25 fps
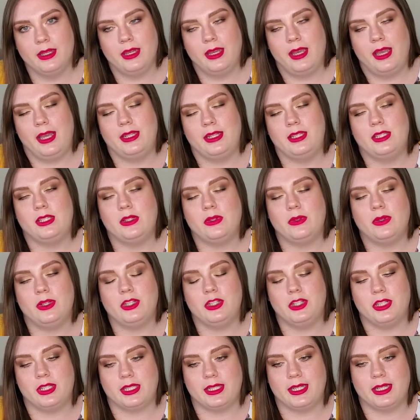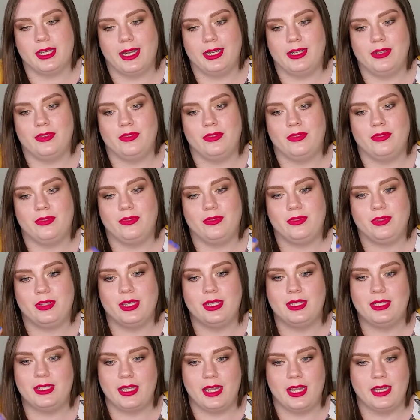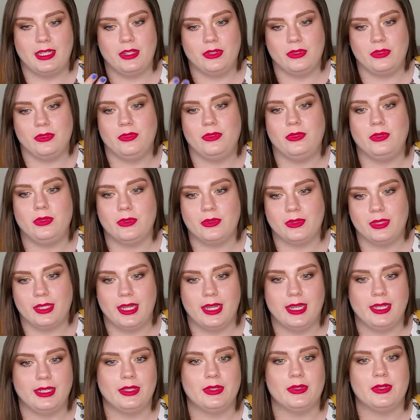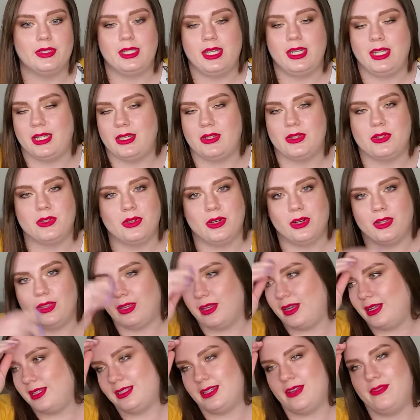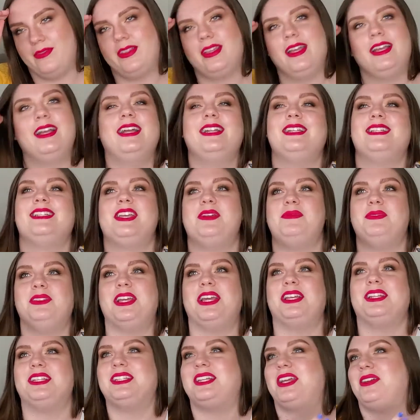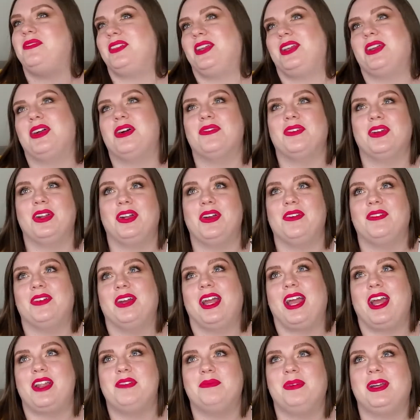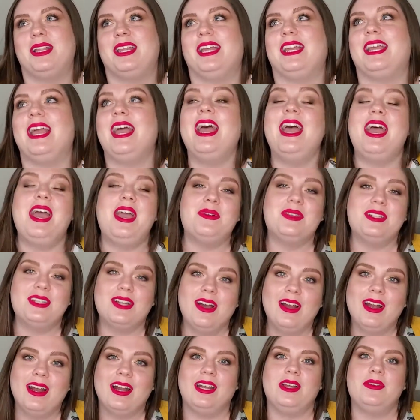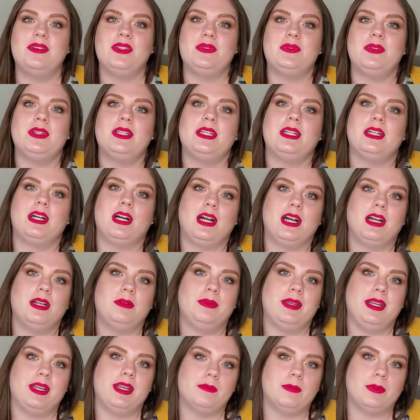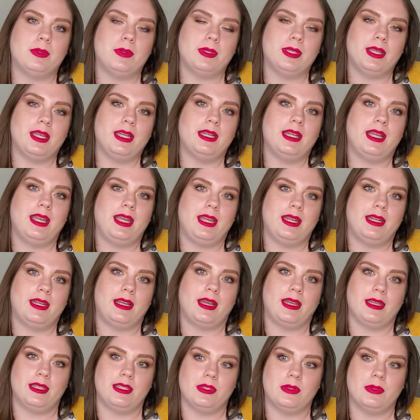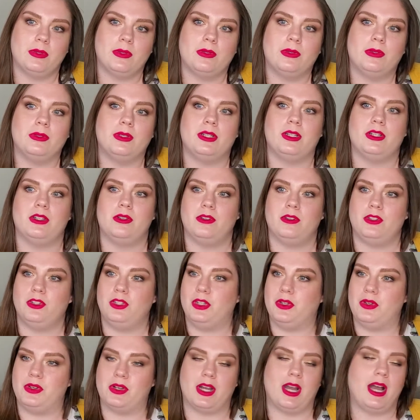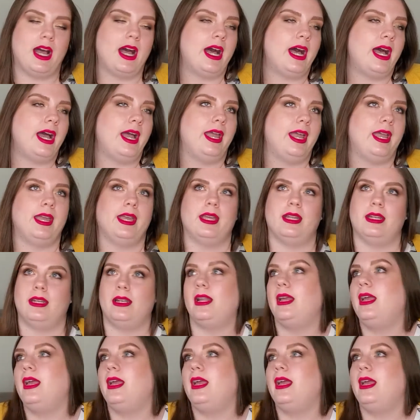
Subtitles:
And so it just kind of continued fueling those eating disorder thoughts. I feel like I just keep saying the same thing over and over again, but like it was hard. It was really hard being bullied in high school and junior high and